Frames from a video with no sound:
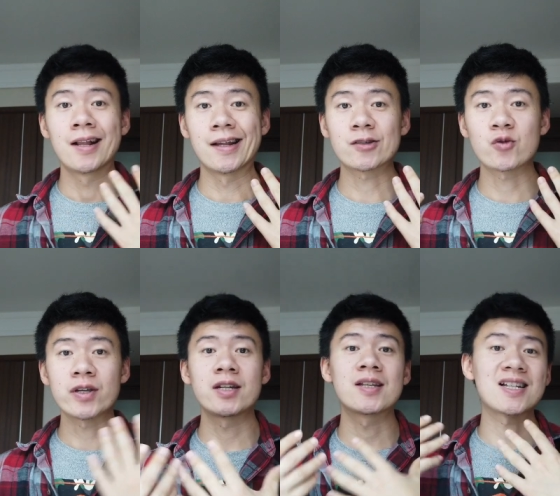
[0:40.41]
Let's
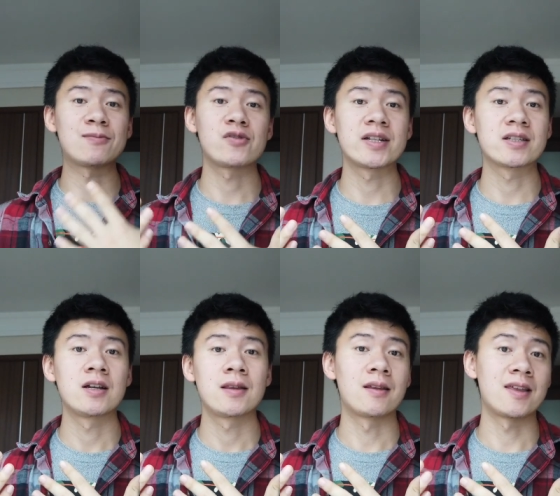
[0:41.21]
quickly summarize
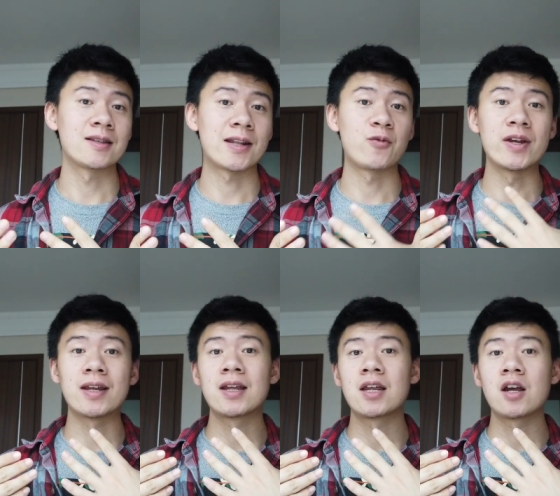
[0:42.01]
the things that
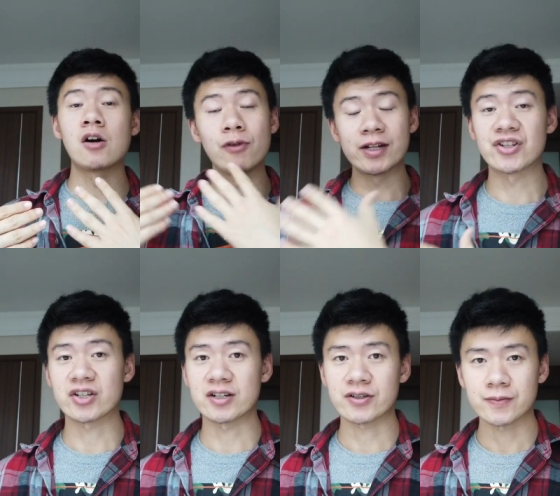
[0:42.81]
we already
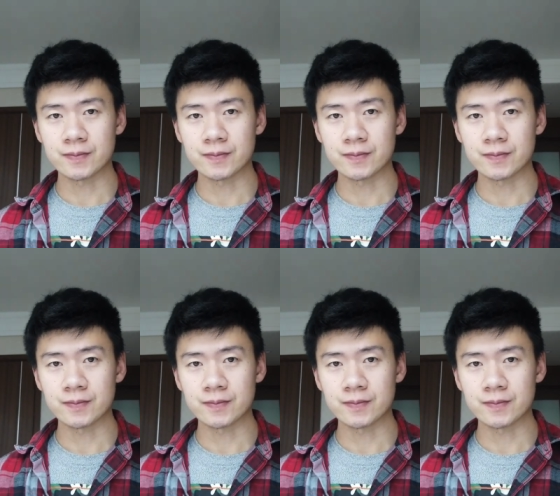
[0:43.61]
discussed.